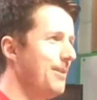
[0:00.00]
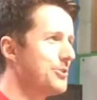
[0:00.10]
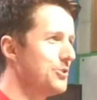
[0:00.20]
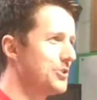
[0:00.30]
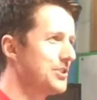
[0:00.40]
Yeah,
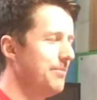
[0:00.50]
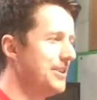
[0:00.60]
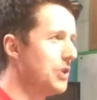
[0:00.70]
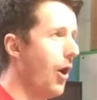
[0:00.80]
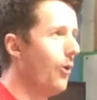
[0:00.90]
it also
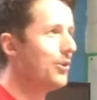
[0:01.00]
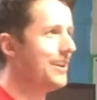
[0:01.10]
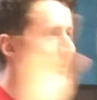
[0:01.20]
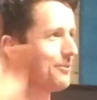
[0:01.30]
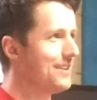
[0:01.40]
measures something
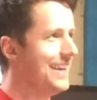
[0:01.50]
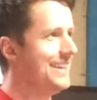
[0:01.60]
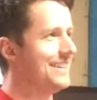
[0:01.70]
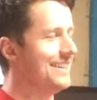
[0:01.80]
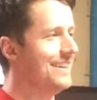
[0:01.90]
totally
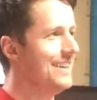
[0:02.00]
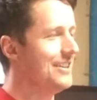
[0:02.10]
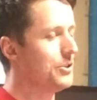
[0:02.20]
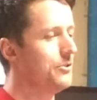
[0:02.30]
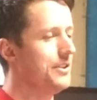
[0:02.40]

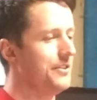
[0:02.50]
unrelated.